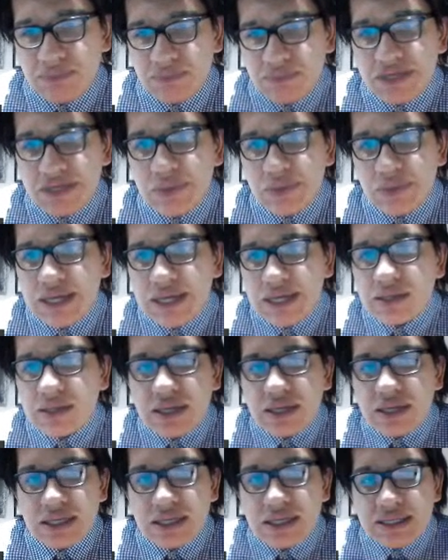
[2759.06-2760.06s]
by
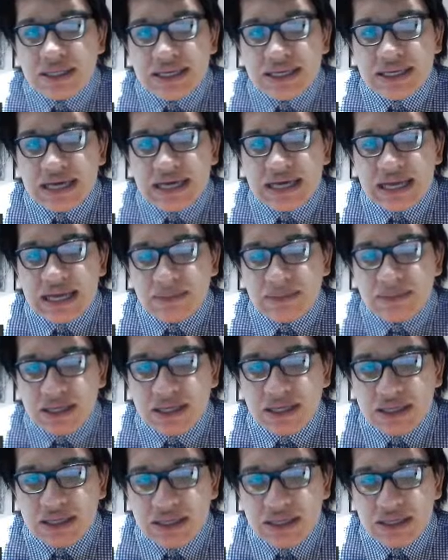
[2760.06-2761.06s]
regulating the
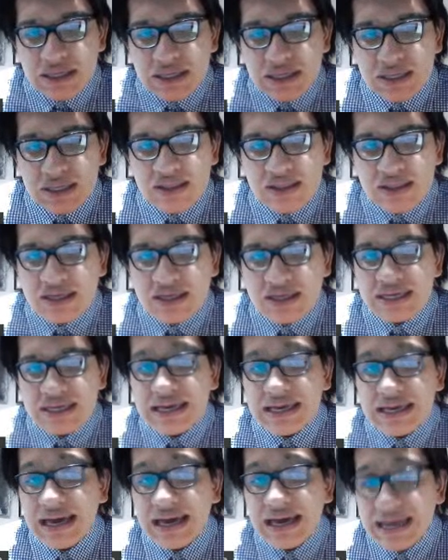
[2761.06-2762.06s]
economy,
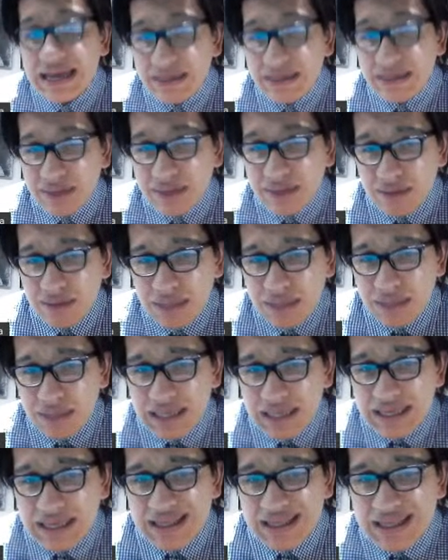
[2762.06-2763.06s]
the economy
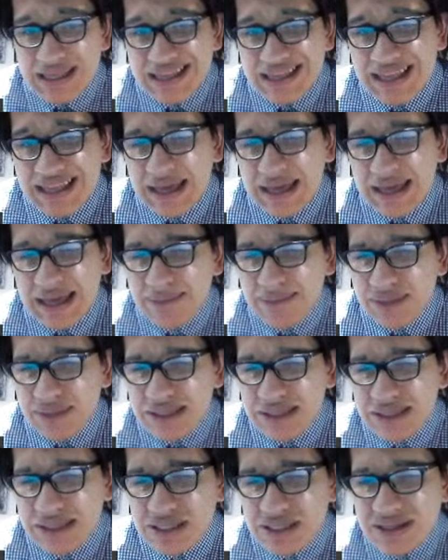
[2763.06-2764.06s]
and
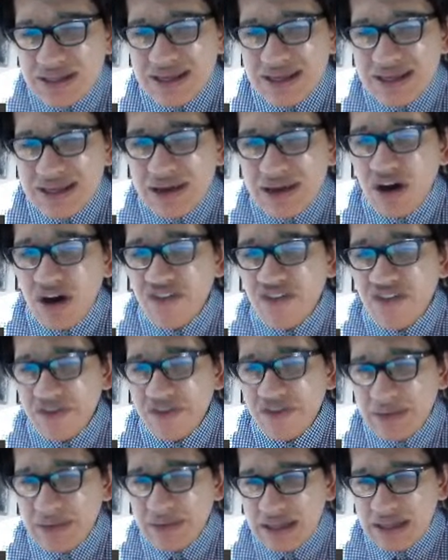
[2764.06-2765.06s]
competition, the
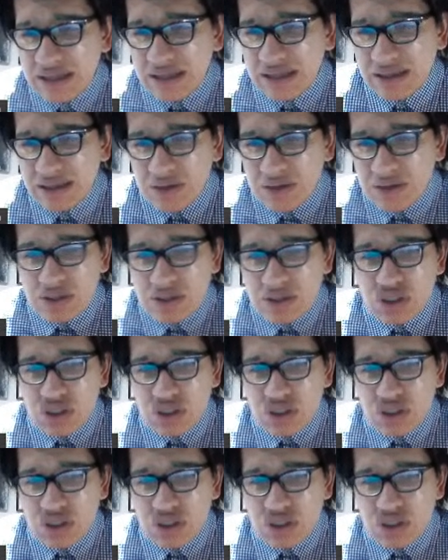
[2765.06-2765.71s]
government could